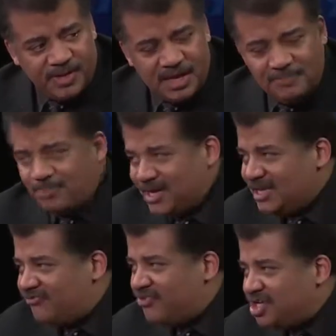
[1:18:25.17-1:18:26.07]
And by
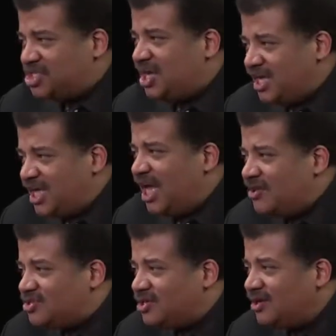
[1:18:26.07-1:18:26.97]
definition, I
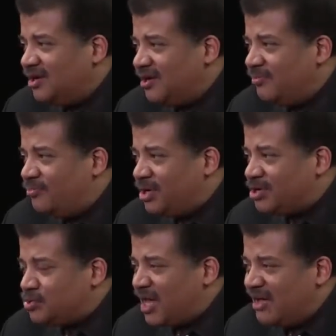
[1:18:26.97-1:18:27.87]
can't
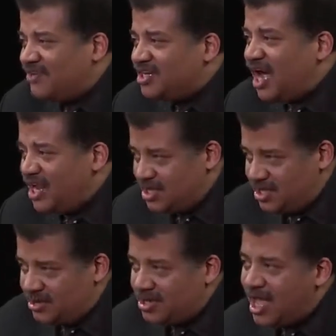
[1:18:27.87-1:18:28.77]
because we haven't gotten
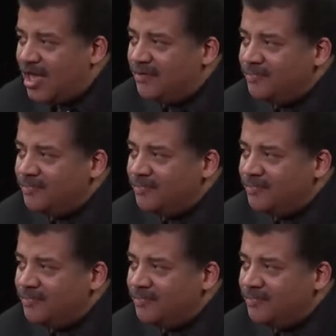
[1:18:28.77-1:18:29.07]
there yet.